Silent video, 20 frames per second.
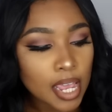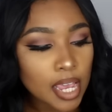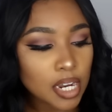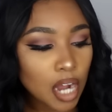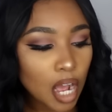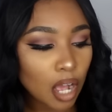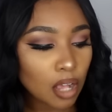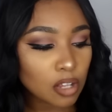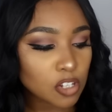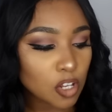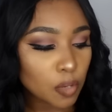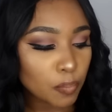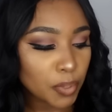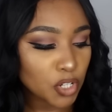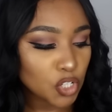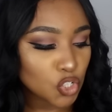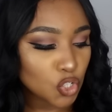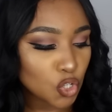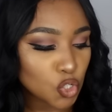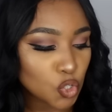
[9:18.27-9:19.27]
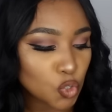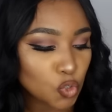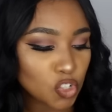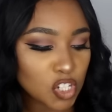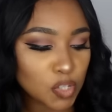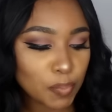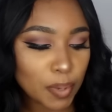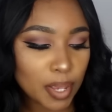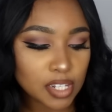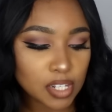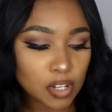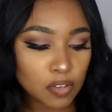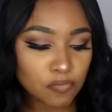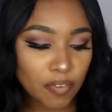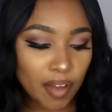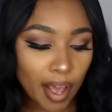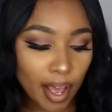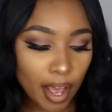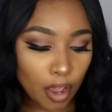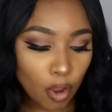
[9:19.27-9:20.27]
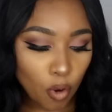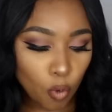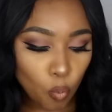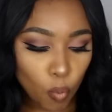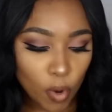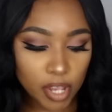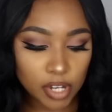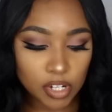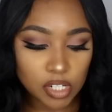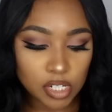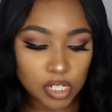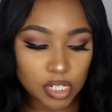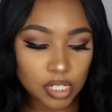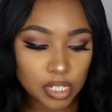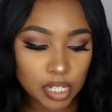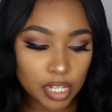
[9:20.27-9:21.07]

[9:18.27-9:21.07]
And also be sure to specify which